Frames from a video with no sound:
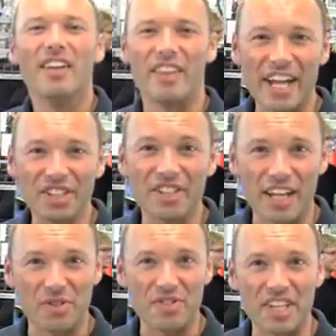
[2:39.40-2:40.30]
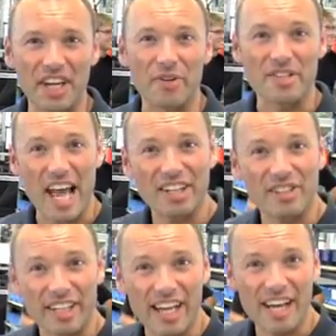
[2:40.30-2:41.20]
The engine that you see here is
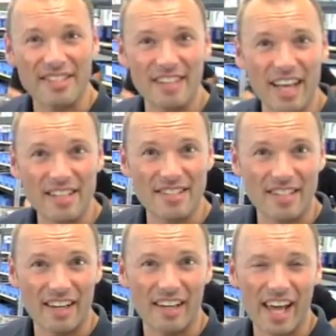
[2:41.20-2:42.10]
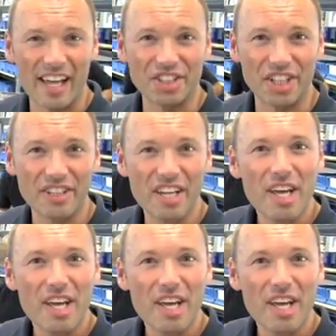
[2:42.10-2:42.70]
actually an SLS engine,